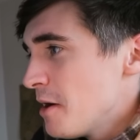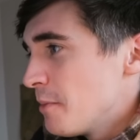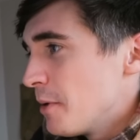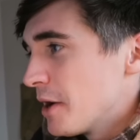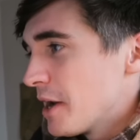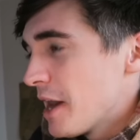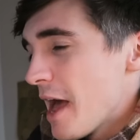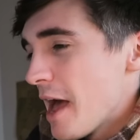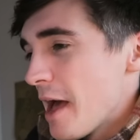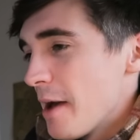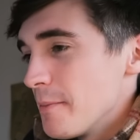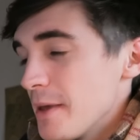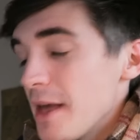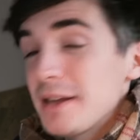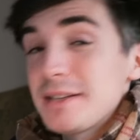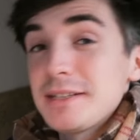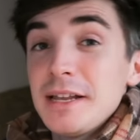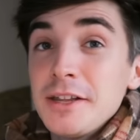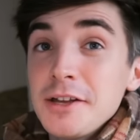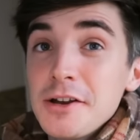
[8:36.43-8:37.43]
But
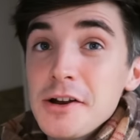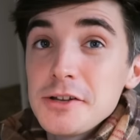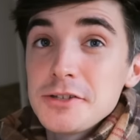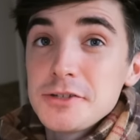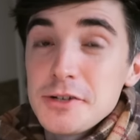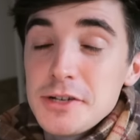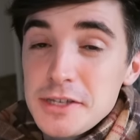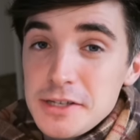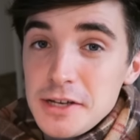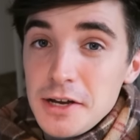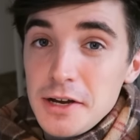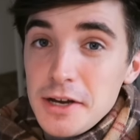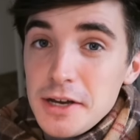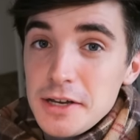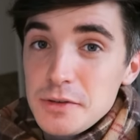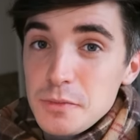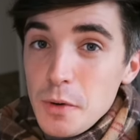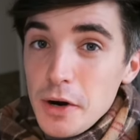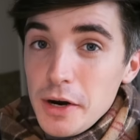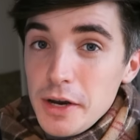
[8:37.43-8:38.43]
yes, and the girls are
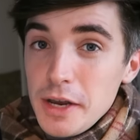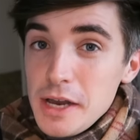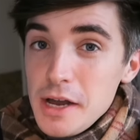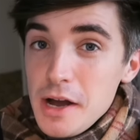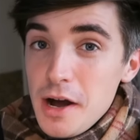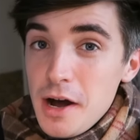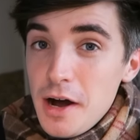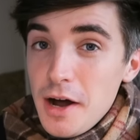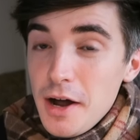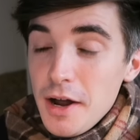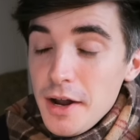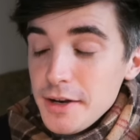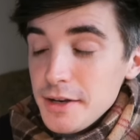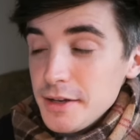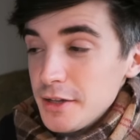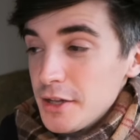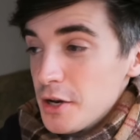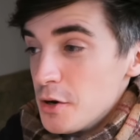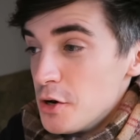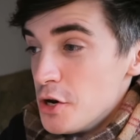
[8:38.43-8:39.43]
inside working
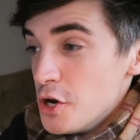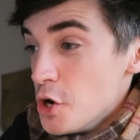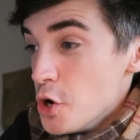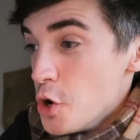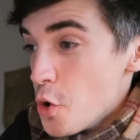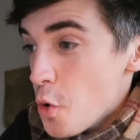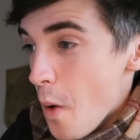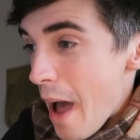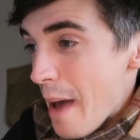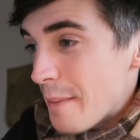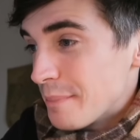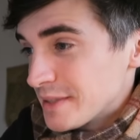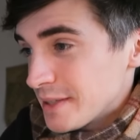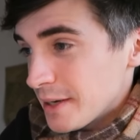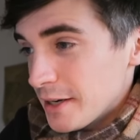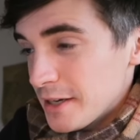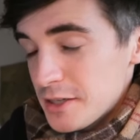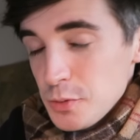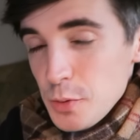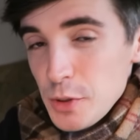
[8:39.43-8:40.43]
on the new
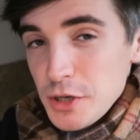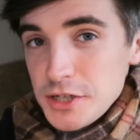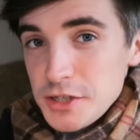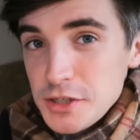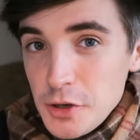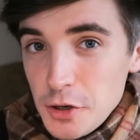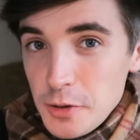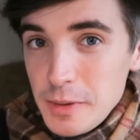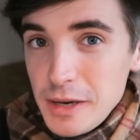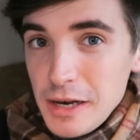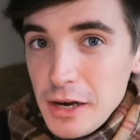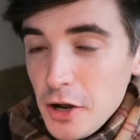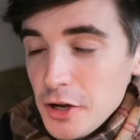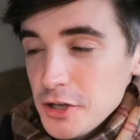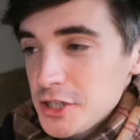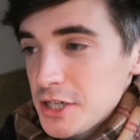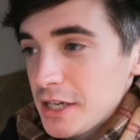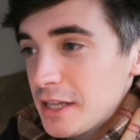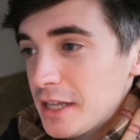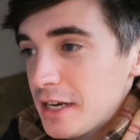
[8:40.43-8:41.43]
website, which is going to be
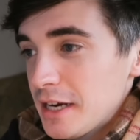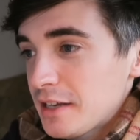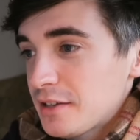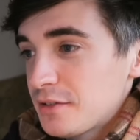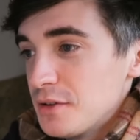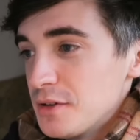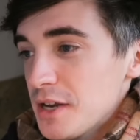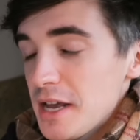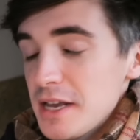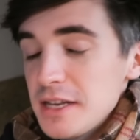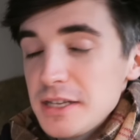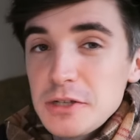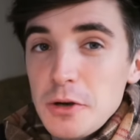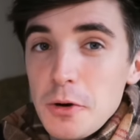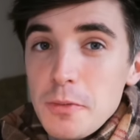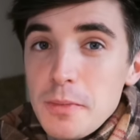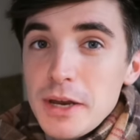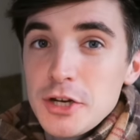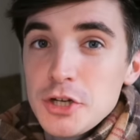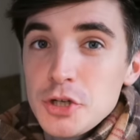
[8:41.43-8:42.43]
launching in the next few days,
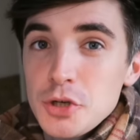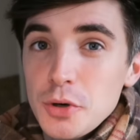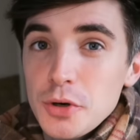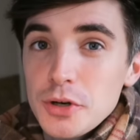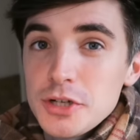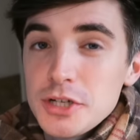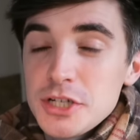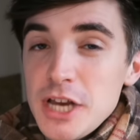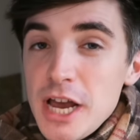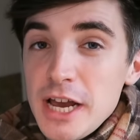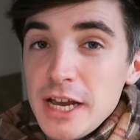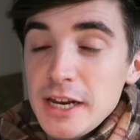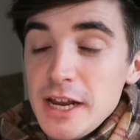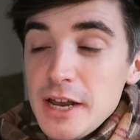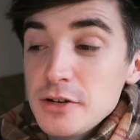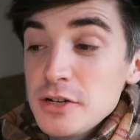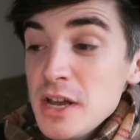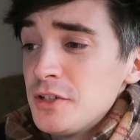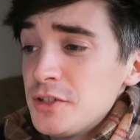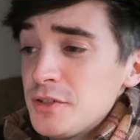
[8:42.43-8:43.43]
so make sure to check it
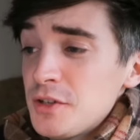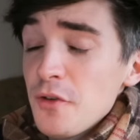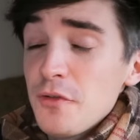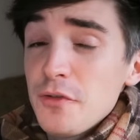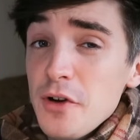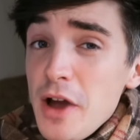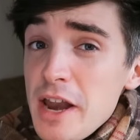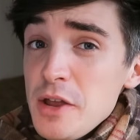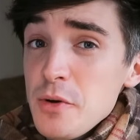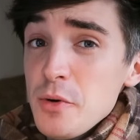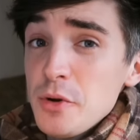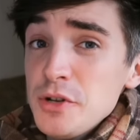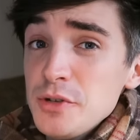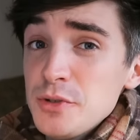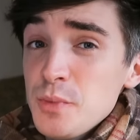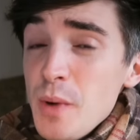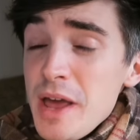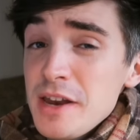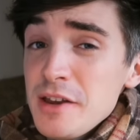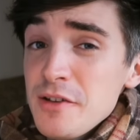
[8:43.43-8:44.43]
out. So for anyone
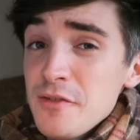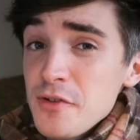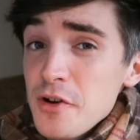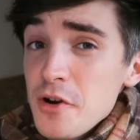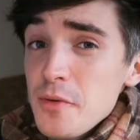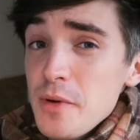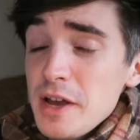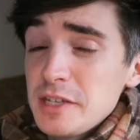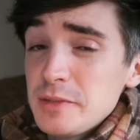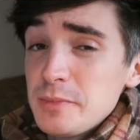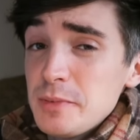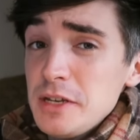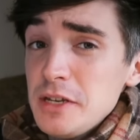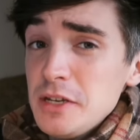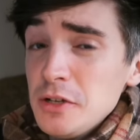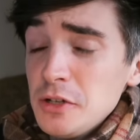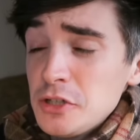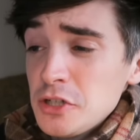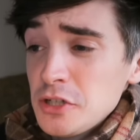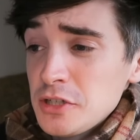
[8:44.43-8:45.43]
who's waiting for a recipe,
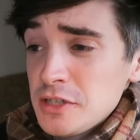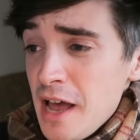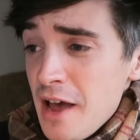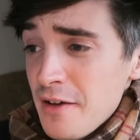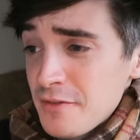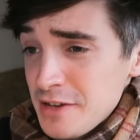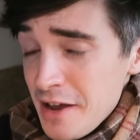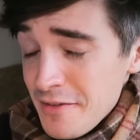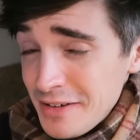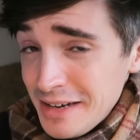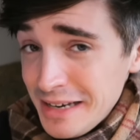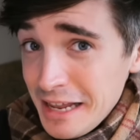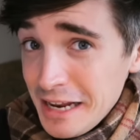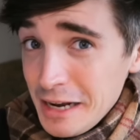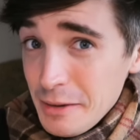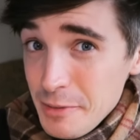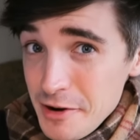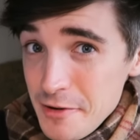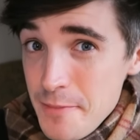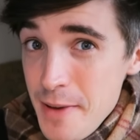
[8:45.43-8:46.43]
you'll just have to have a
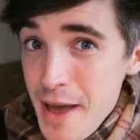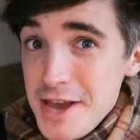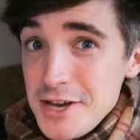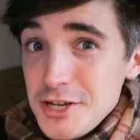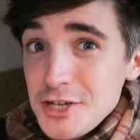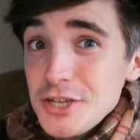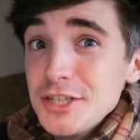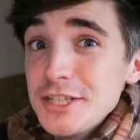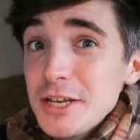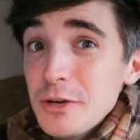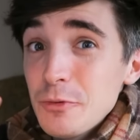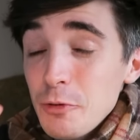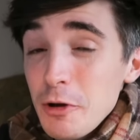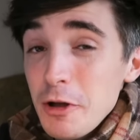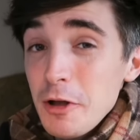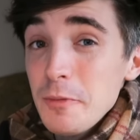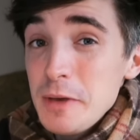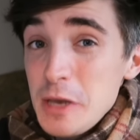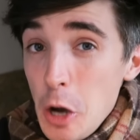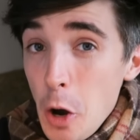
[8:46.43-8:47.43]
little bit of patience. It
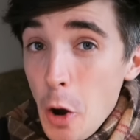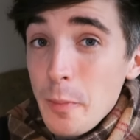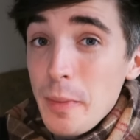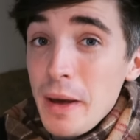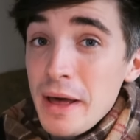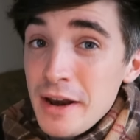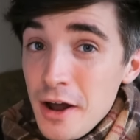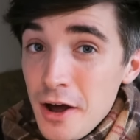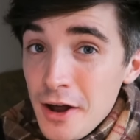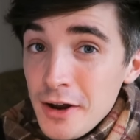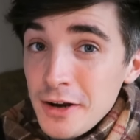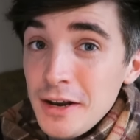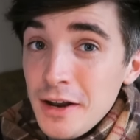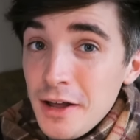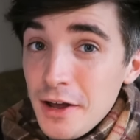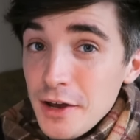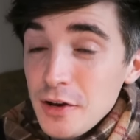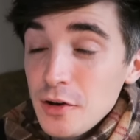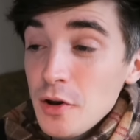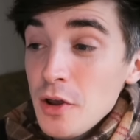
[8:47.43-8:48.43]
will be up and
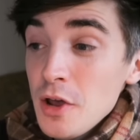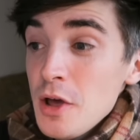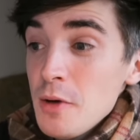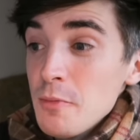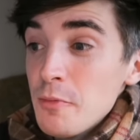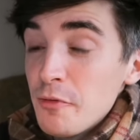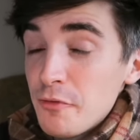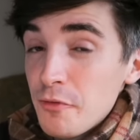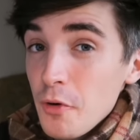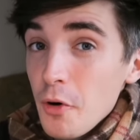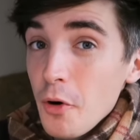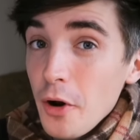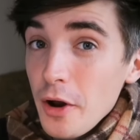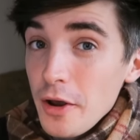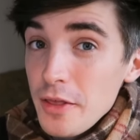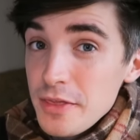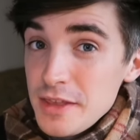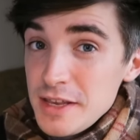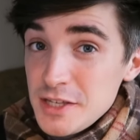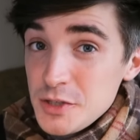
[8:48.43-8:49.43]
online
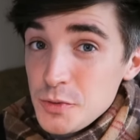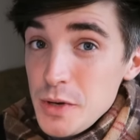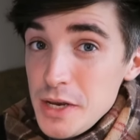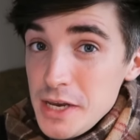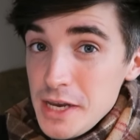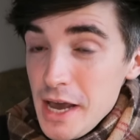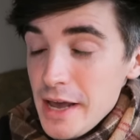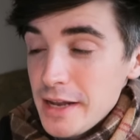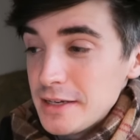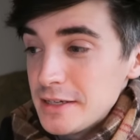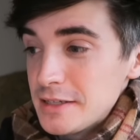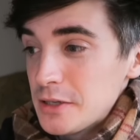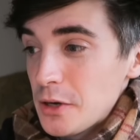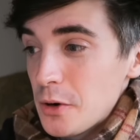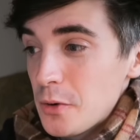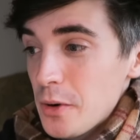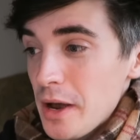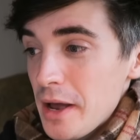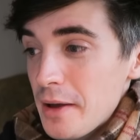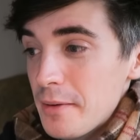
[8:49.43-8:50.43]
before this weekend,
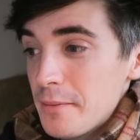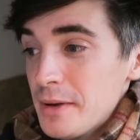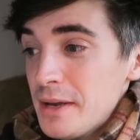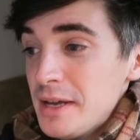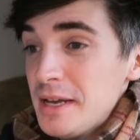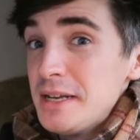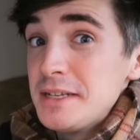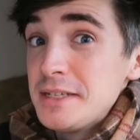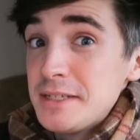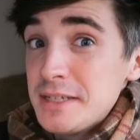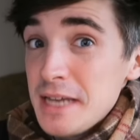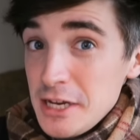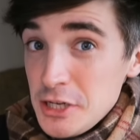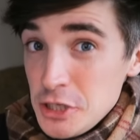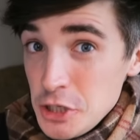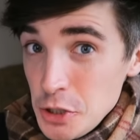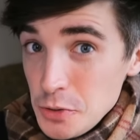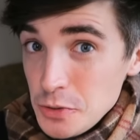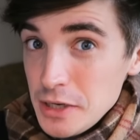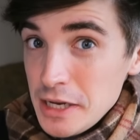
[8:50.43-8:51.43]
so
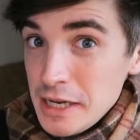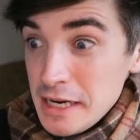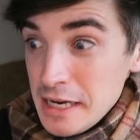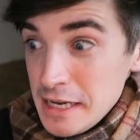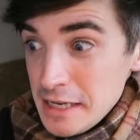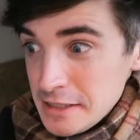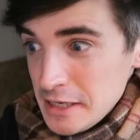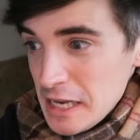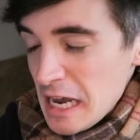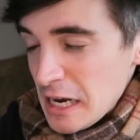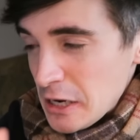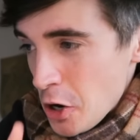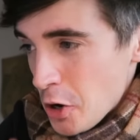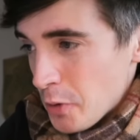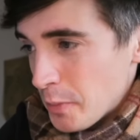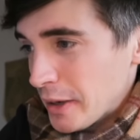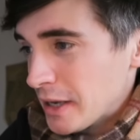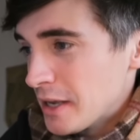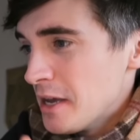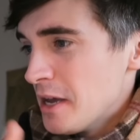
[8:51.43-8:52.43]
stay tuned, it is
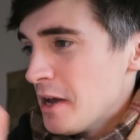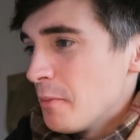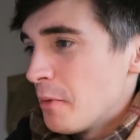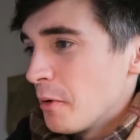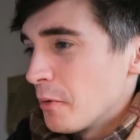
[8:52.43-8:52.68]
coming.